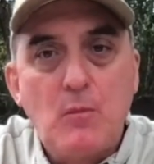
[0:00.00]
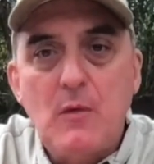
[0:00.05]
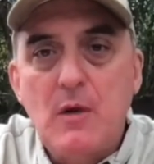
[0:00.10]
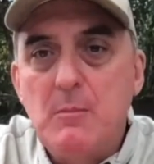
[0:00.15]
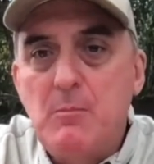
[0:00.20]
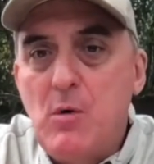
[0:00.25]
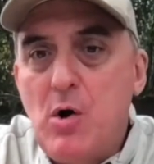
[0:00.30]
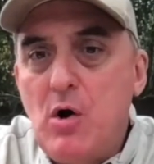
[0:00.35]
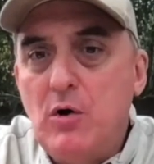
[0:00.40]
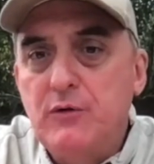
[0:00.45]

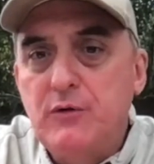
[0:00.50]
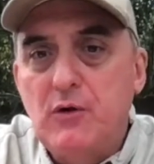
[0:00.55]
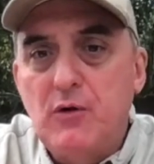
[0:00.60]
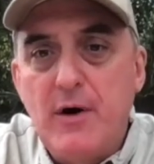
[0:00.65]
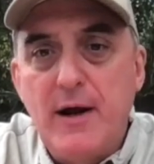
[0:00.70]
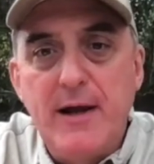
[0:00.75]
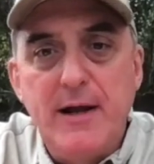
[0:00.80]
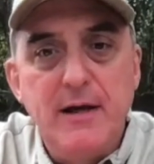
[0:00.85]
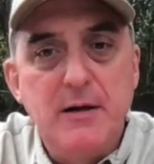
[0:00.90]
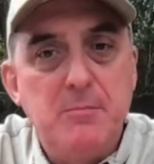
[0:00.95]
Malt,
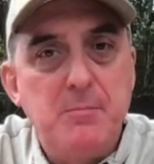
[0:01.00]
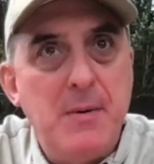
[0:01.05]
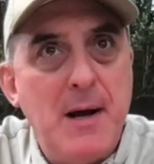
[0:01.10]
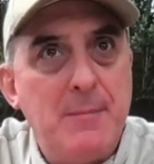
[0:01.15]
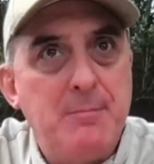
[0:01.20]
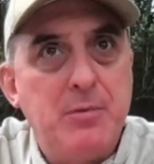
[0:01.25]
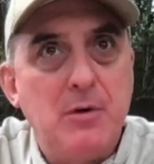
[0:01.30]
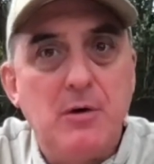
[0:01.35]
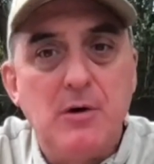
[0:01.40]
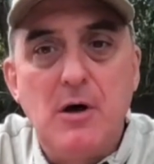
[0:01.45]
grain,
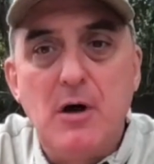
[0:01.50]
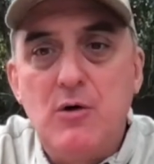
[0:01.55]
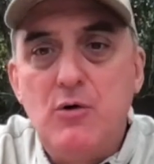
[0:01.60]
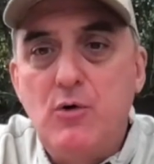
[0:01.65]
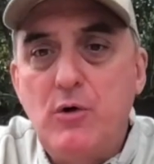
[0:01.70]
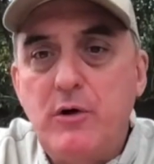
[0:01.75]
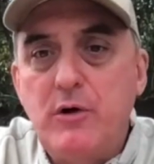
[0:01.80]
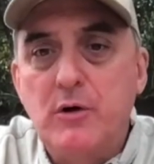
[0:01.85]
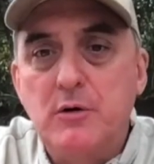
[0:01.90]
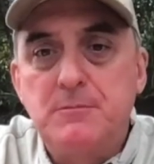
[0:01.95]
pepper,
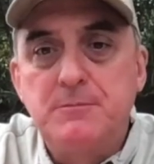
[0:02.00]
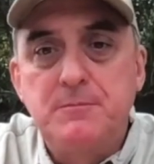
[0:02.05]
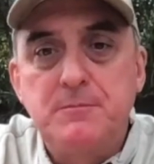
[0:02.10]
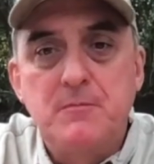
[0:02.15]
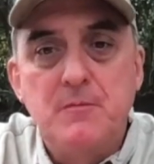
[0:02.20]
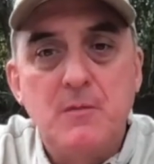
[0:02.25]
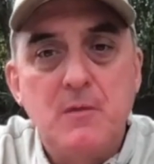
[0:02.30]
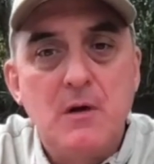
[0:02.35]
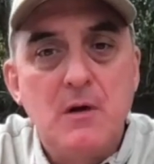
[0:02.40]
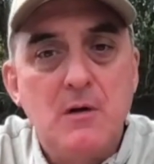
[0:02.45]
oak,
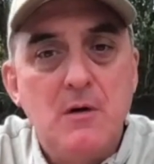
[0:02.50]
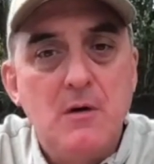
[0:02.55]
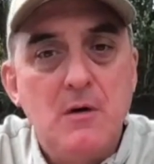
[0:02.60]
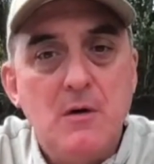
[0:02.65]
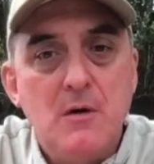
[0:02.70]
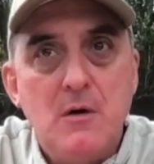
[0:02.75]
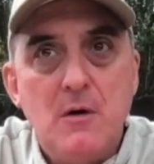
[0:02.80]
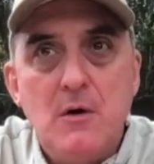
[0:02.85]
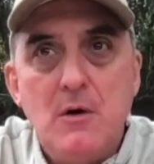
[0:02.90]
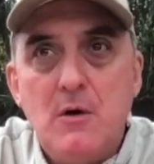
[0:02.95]

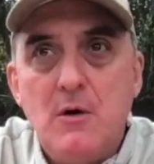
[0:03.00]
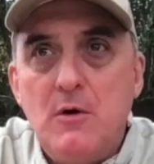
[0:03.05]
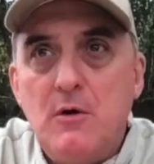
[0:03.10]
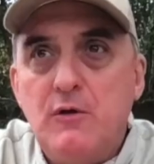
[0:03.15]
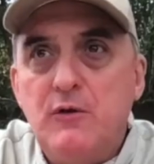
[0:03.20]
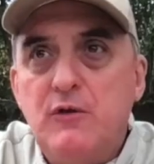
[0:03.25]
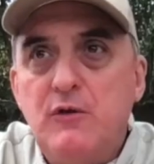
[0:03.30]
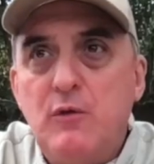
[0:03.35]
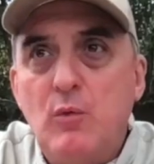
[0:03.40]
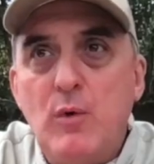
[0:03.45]

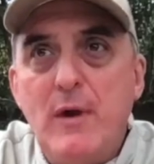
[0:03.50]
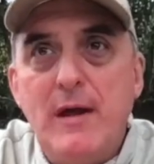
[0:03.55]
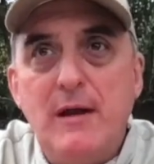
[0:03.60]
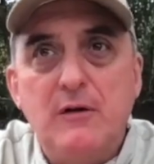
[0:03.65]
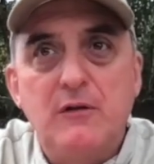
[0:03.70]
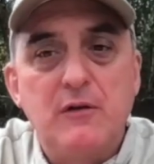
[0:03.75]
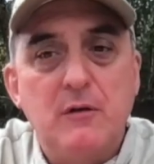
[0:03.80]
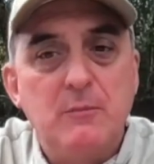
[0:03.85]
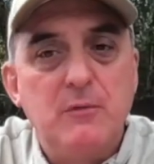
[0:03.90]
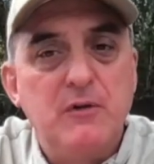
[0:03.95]

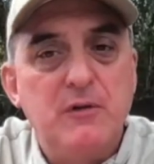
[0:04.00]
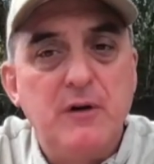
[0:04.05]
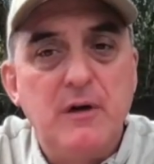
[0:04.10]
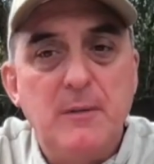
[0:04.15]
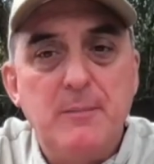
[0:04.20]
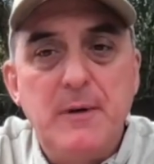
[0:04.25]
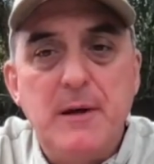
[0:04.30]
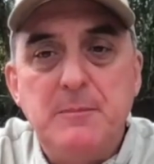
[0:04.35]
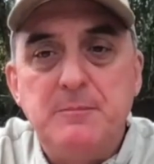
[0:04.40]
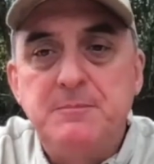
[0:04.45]
sweet, some
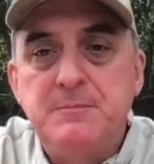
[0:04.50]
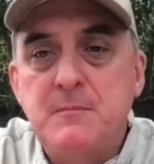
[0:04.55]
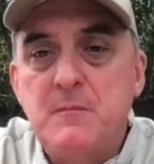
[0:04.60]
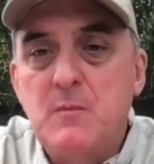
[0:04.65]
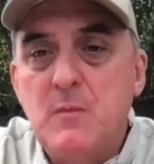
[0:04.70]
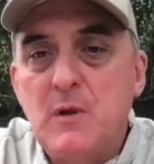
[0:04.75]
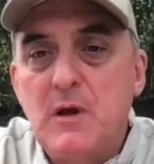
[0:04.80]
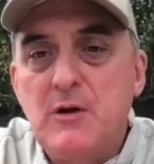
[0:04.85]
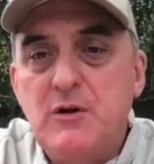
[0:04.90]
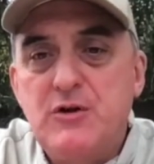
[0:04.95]
cinnamon
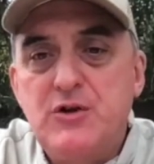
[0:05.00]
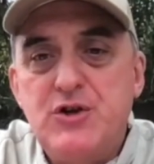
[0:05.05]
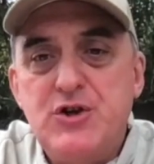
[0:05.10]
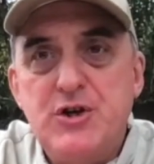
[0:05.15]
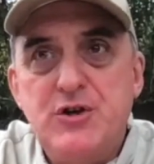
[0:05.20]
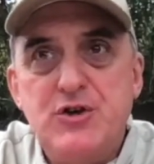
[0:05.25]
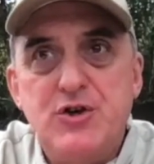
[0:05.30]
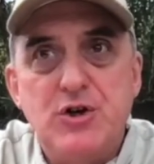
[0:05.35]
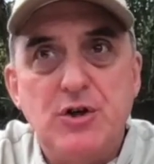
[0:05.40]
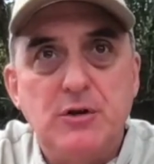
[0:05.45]
and
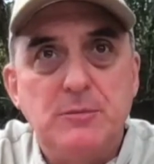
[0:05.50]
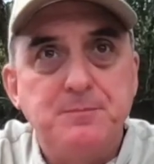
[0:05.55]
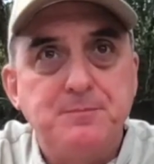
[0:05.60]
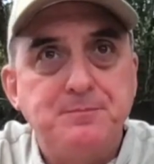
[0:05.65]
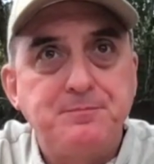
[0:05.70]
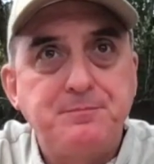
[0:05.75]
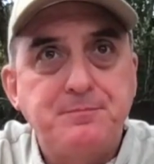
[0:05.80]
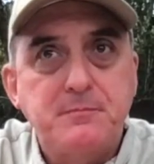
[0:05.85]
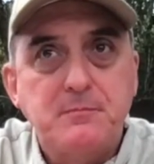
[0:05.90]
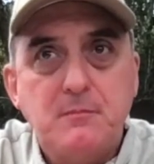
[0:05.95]
ginger.
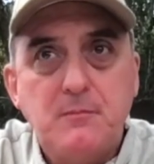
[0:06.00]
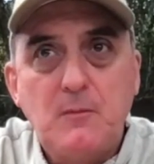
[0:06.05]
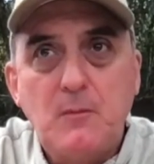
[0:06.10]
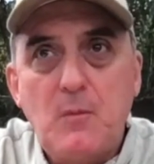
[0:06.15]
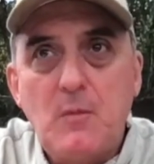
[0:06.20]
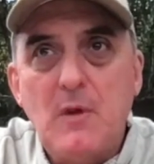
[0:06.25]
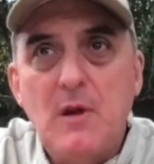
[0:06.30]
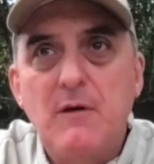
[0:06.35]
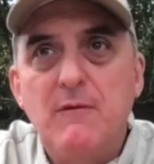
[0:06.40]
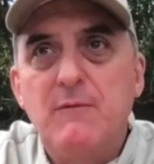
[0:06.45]

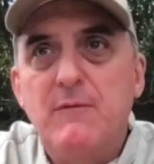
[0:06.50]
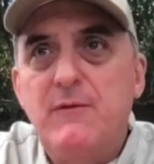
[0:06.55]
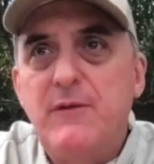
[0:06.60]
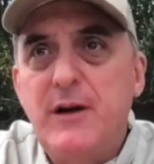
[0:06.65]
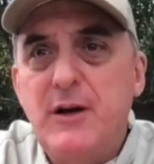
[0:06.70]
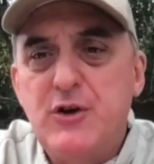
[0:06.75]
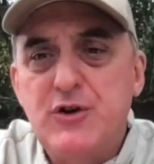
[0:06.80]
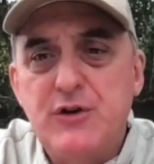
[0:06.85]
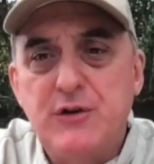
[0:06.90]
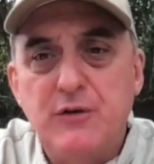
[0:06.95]

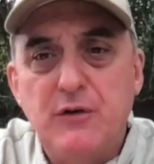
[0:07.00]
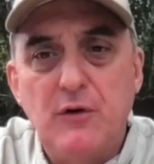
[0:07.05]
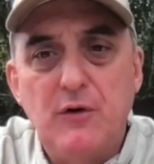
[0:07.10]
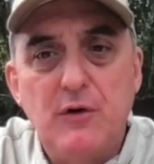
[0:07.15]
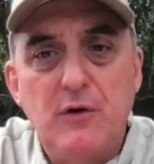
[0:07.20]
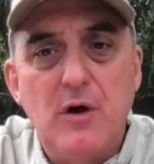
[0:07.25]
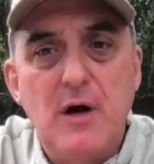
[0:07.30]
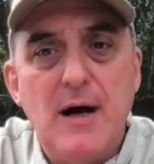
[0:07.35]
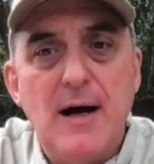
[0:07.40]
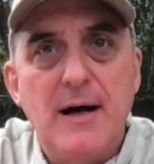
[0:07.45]
Finish is a
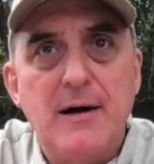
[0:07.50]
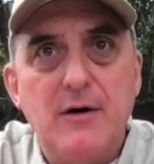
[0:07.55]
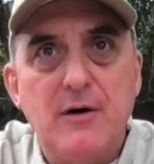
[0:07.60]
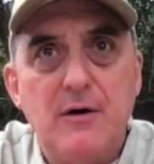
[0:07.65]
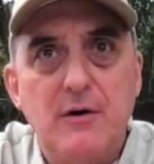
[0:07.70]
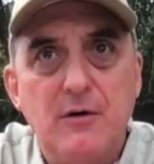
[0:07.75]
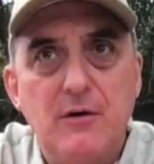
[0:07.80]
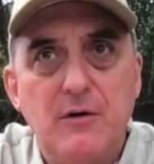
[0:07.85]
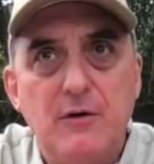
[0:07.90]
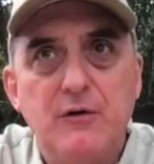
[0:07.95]
little hotter,
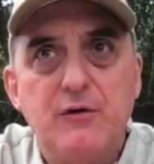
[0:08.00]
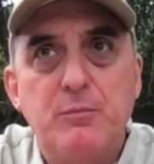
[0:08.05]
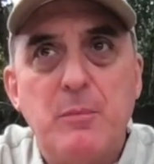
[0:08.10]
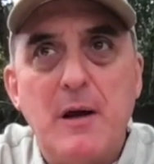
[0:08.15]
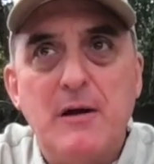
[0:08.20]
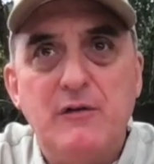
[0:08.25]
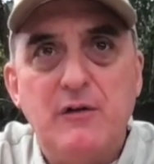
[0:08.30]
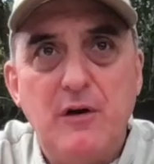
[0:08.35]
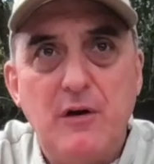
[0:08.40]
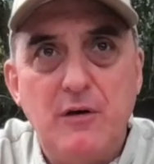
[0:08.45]
a little
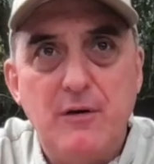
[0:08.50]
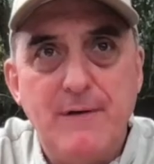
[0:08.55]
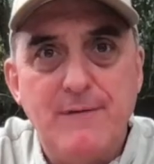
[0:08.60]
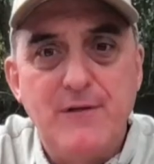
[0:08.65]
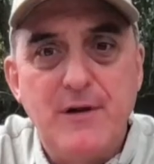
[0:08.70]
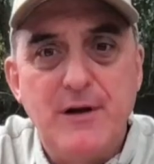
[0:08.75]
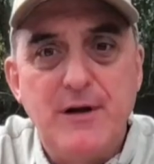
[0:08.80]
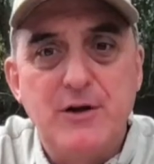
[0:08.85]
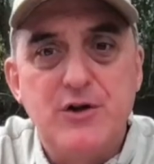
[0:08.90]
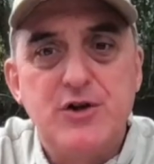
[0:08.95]
spicy on the
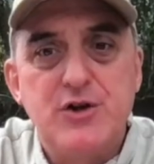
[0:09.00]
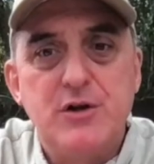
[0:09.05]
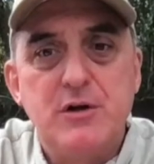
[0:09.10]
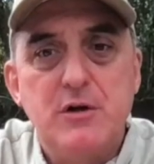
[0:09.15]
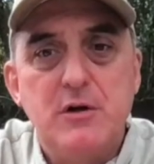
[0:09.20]
finish.